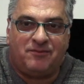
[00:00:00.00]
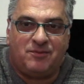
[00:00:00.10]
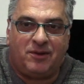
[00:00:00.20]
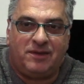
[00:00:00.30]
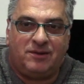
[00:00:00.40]

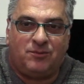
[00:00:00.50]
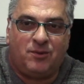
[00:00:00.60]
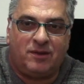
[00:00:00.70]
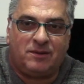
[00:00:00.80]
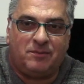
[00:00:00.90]
everybody, and
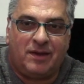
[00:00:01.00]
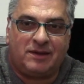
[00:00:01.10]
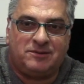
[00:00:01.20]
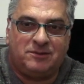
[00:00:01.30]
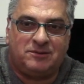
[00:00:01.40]
welcome
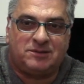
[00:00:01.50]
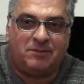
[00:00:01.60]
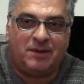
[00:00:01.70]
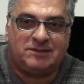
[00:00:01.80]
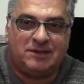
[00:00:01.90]
back to
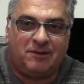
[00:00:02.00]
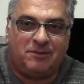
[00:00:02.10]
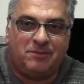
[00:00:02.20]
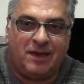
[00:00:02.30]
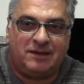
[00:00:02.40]
Samatsa
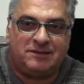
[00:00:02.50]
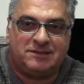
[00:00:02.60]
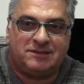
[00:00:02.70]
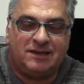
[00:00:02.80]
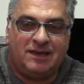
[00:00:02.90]
on
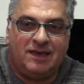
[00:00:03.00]
Bass.